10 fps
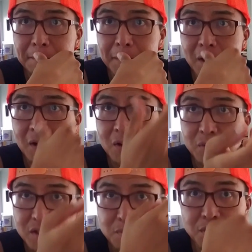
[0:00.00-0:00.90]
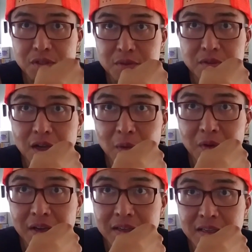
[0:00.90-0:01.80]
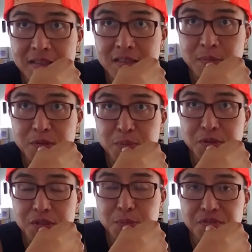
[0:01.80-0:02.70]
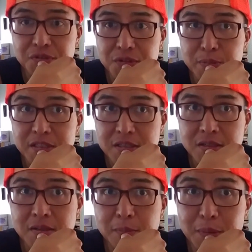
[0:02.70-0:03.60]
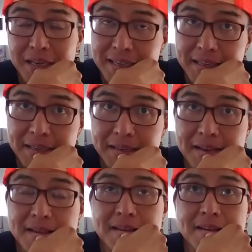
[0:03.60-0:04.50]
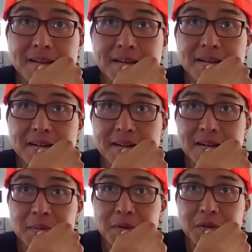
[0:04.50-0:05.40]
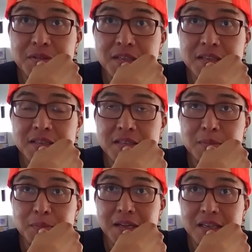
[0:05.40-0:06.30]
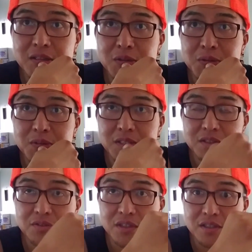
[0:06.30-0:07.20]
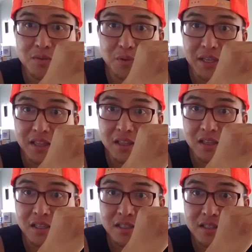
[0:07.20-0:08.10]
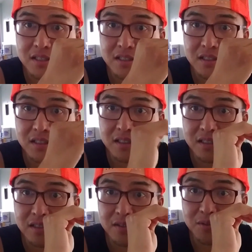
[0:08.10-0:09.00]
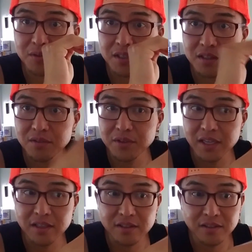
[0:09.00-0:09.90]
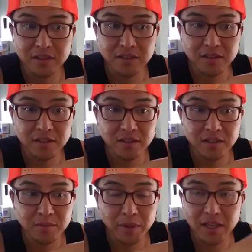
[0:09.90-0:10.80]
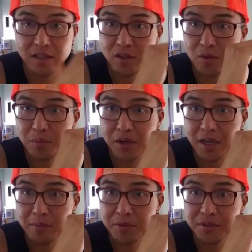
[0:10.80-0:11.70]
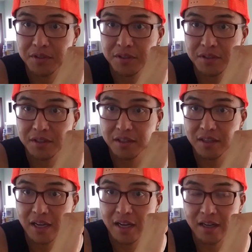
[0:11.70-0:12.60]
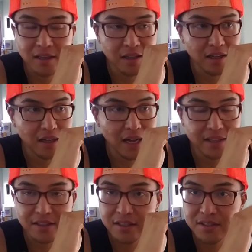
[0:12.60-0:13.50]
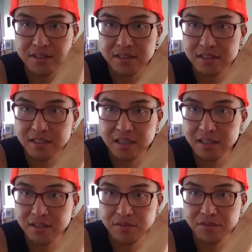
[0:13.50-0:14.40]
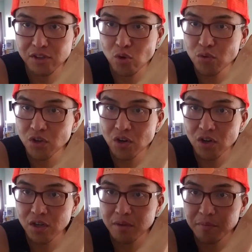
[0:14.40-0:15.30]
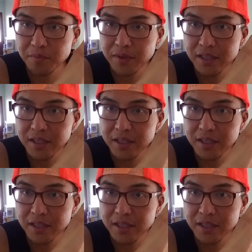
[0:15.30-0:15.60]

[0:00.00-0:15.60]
Along with sports, I needed some sports performance on the bike. I was hitting some plateaus as far as weight loss with a regular paleo primal Atkins kind of low carb